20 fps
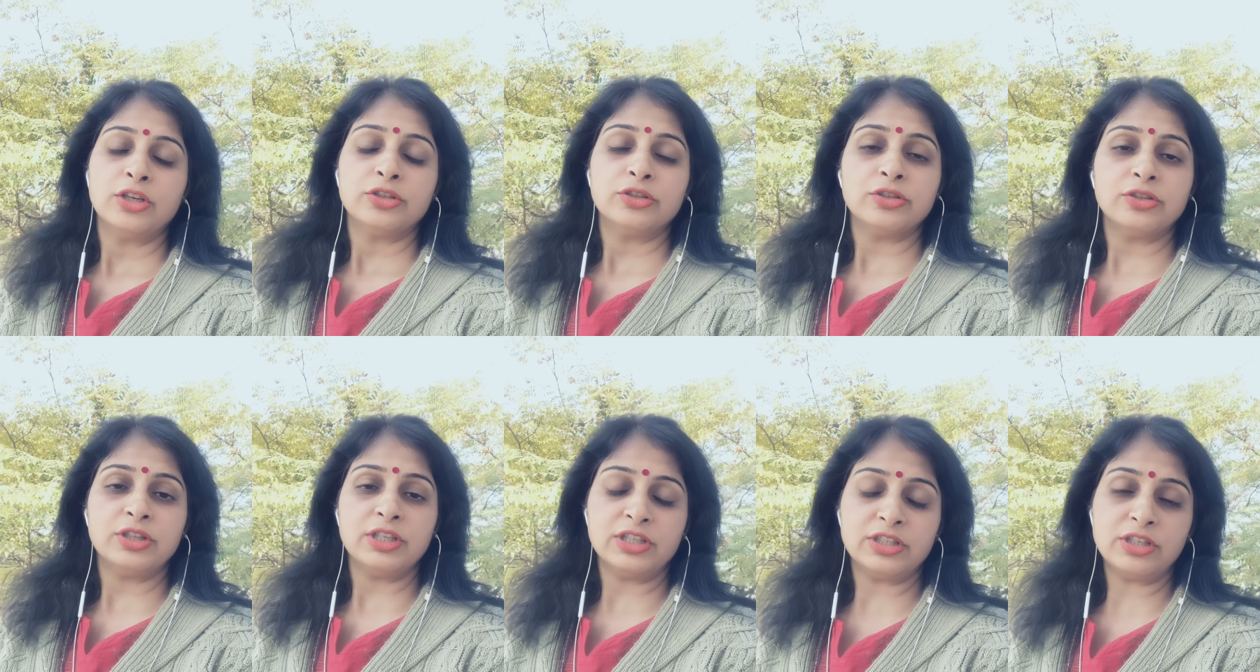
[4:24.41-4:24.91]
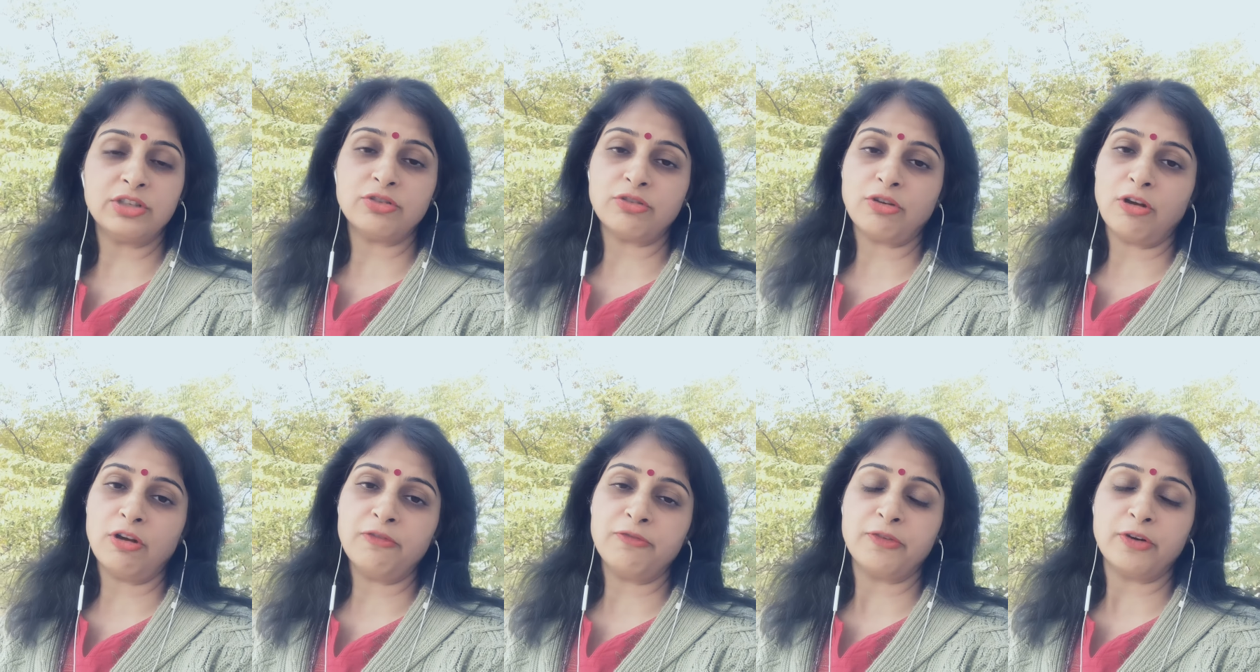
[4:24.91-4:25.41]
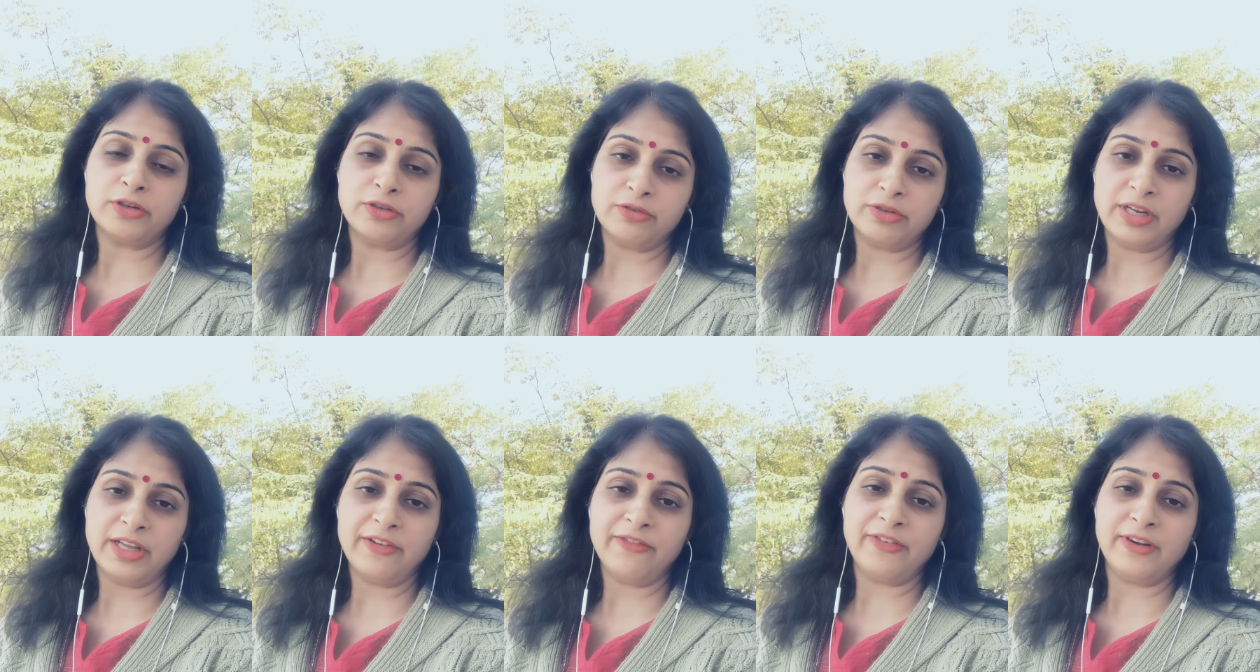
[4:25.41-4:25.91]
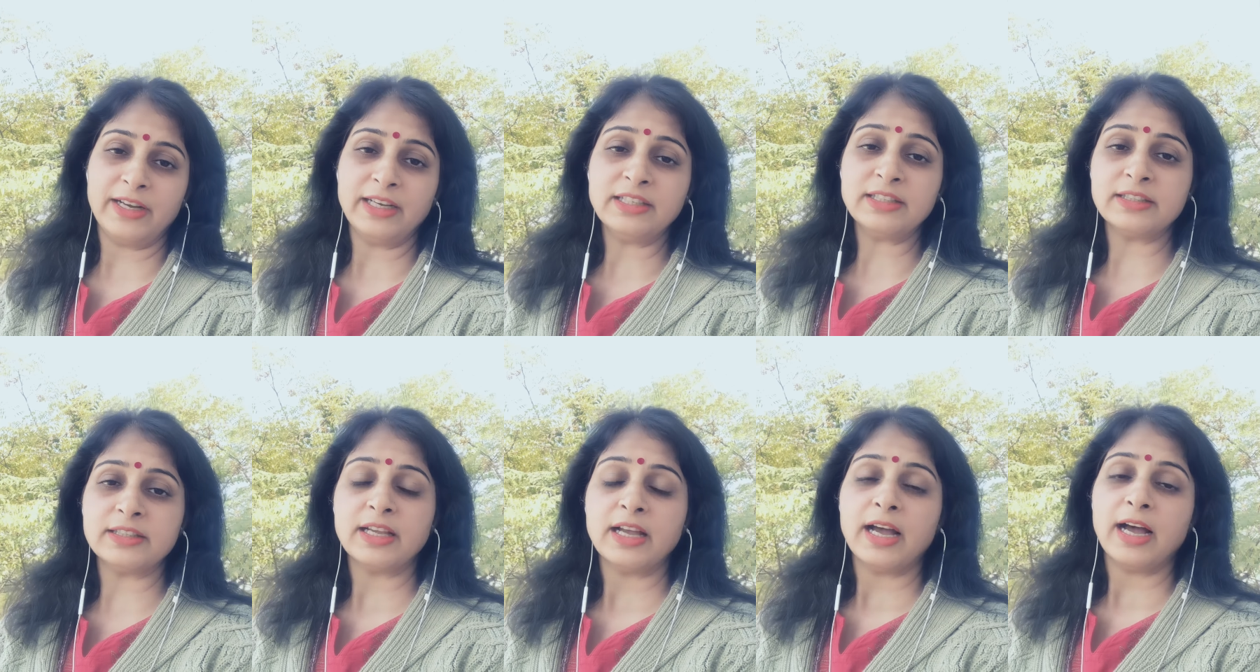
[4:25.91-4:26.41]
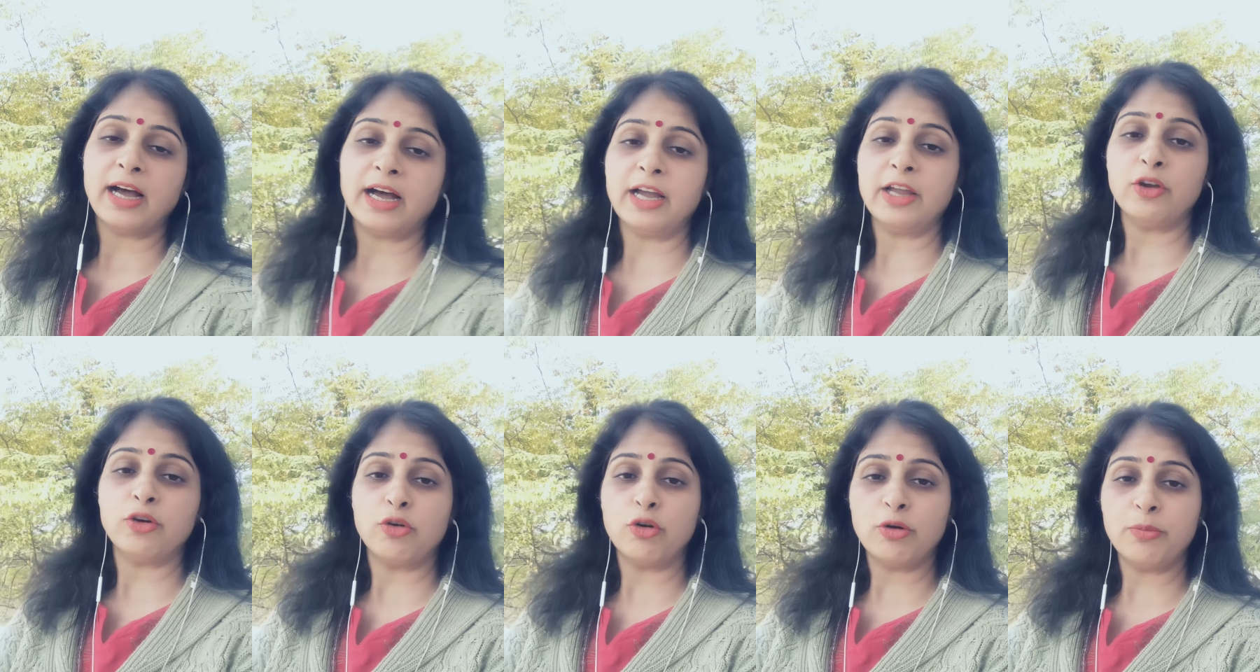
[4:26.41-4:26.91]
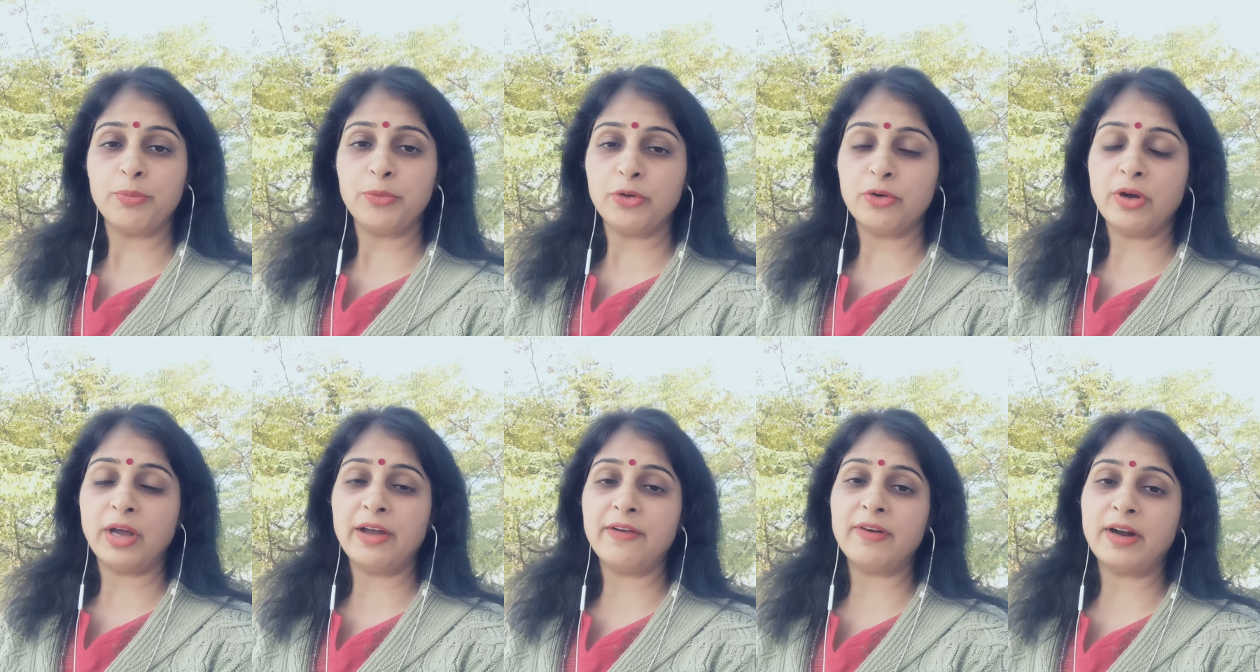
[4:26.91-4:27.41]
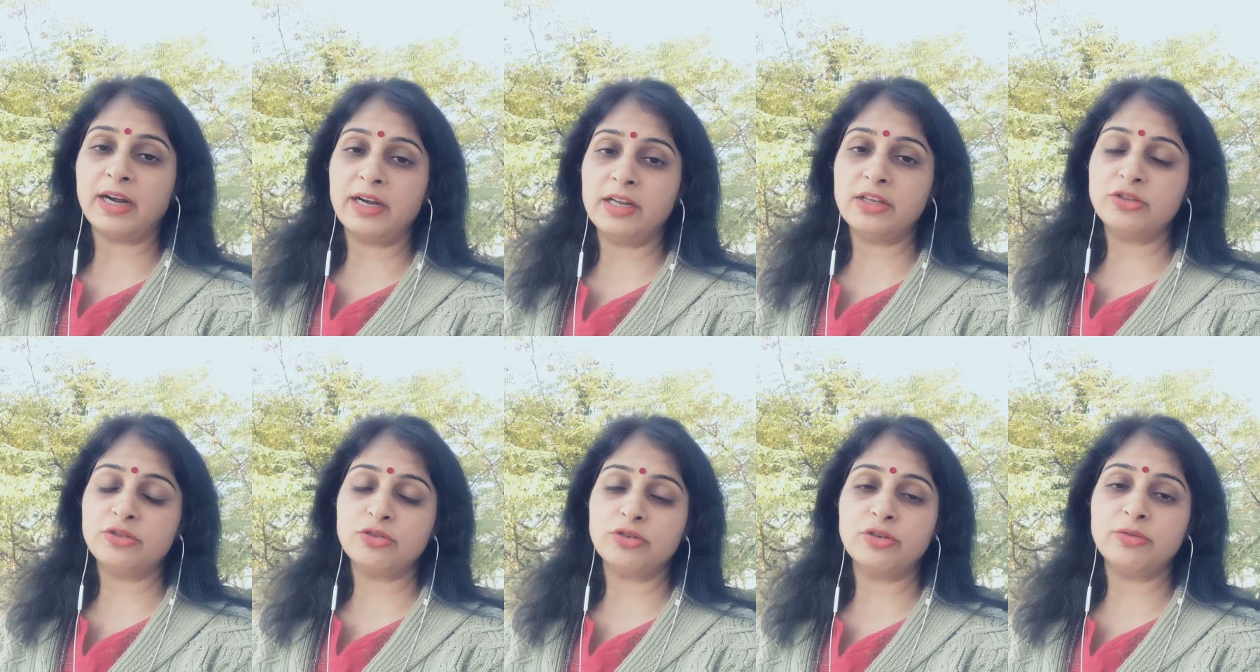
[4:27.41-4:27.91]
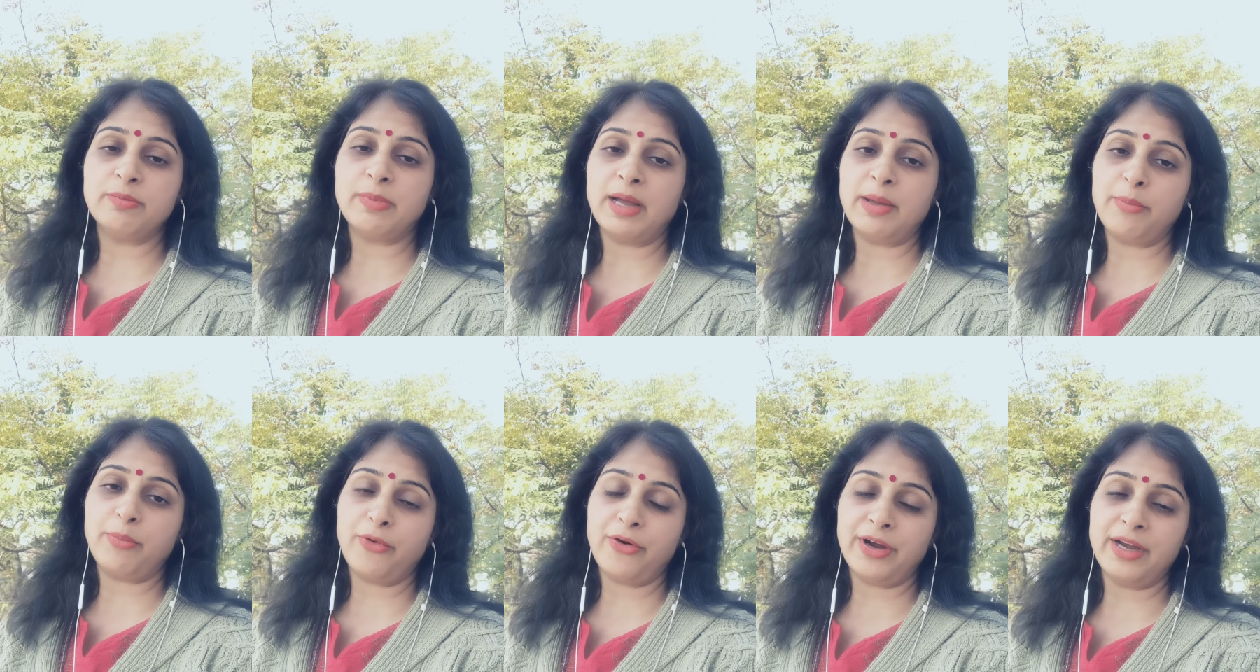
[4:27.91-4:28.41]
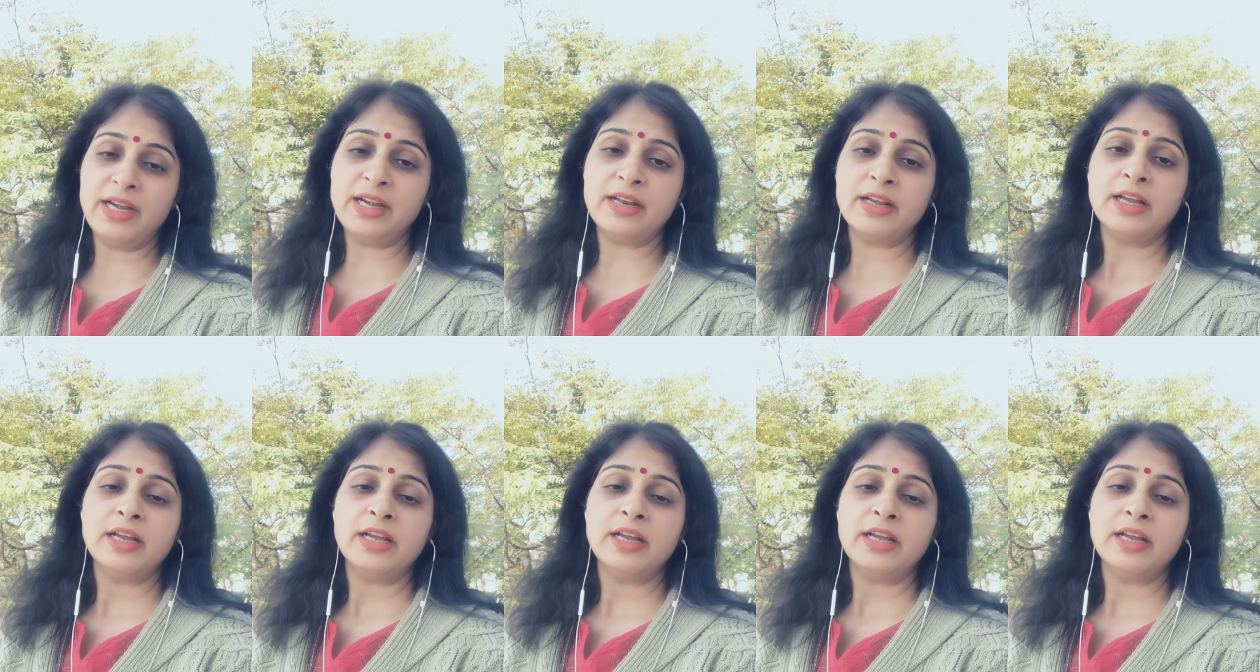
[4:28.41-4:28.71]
So this is all for today, friends. I hope you have understood my point.